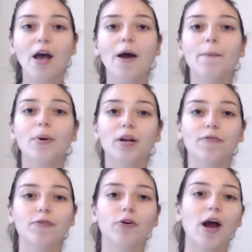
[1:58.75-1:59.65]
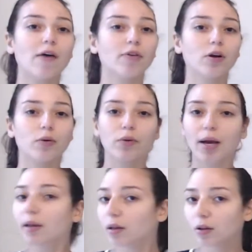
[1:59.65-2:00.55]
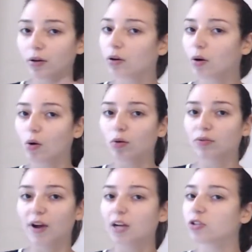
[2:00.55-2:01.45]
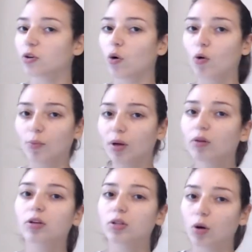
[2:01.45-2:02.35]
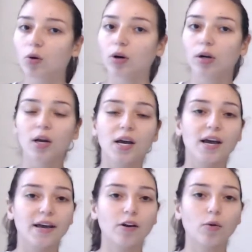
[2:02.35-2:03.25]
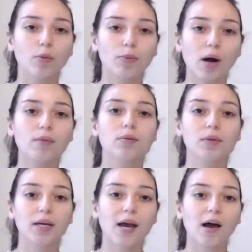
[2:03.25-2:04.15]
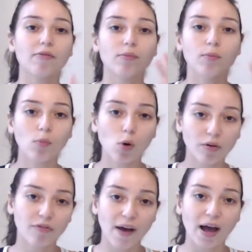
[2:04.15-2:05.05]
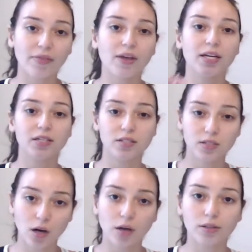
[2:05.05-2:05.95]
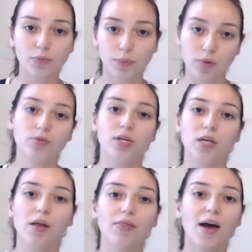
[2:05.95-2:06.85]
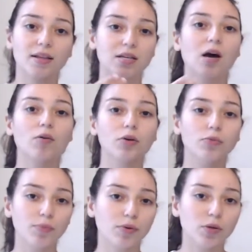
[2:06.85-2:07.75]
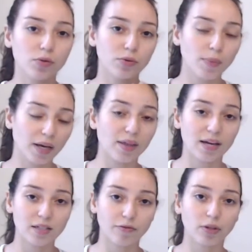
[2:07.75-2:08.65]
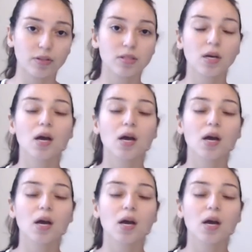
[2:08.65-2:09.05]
But if you're having a regular old-fashioned whole milk yogurt, it'll probably have more fat than it does protein. And that's how you make that difference.